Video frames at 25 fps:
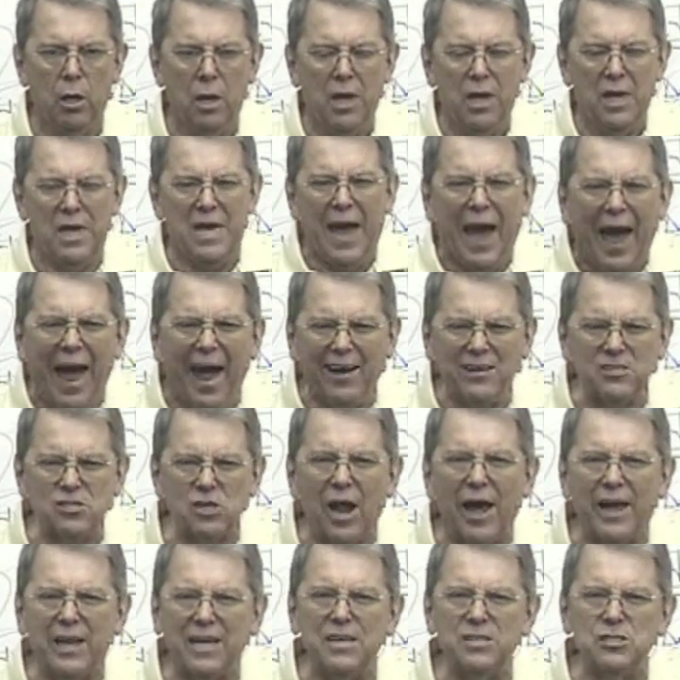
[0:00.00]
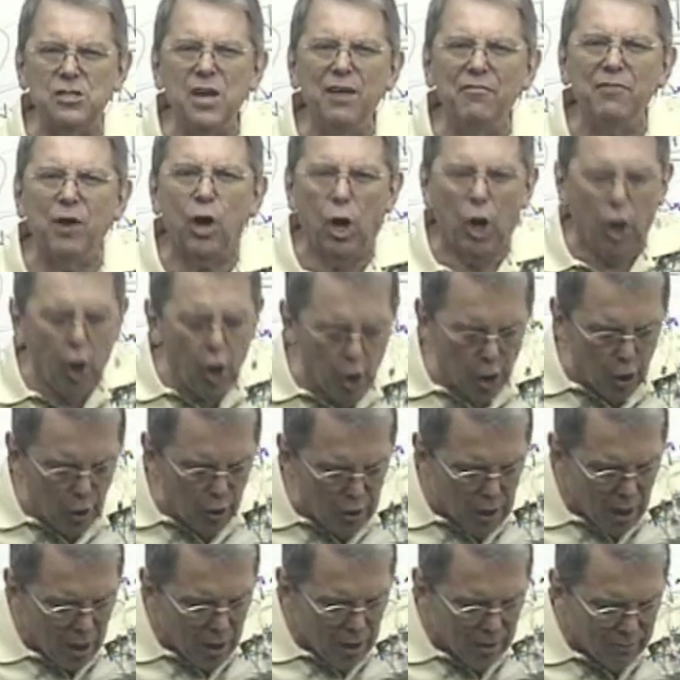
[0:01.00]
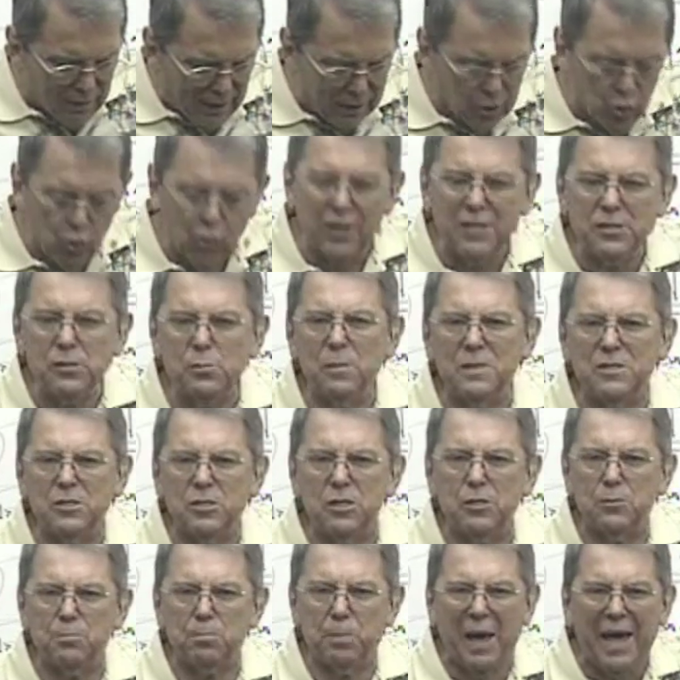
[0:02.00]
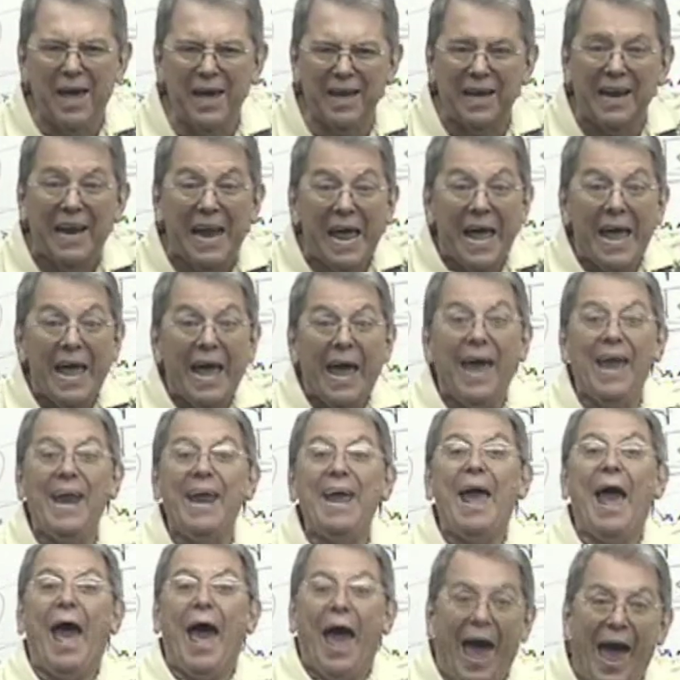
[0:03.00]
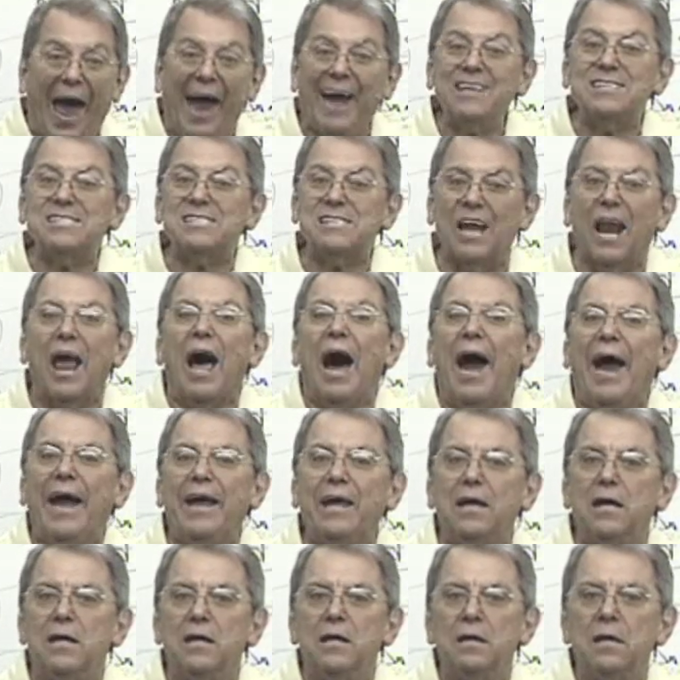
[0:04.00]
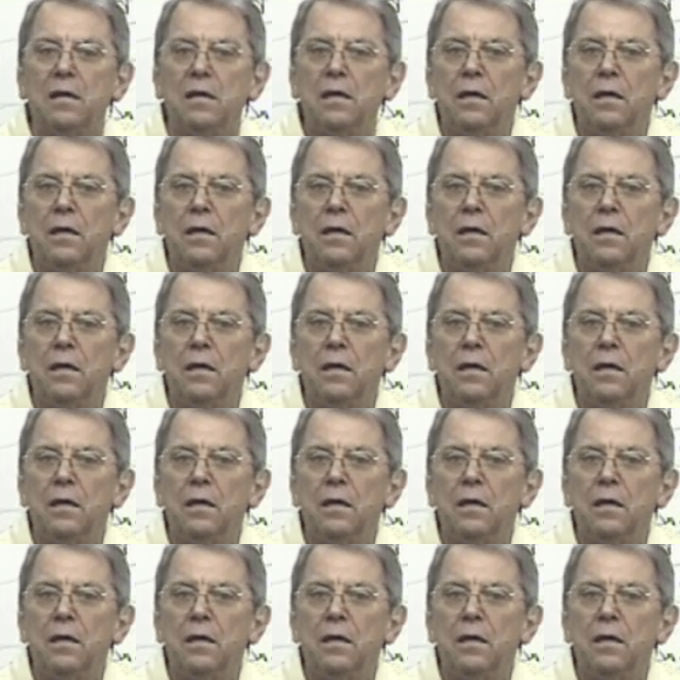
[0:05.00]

He acts like he's never heard that Christmas is pagan, and he acts like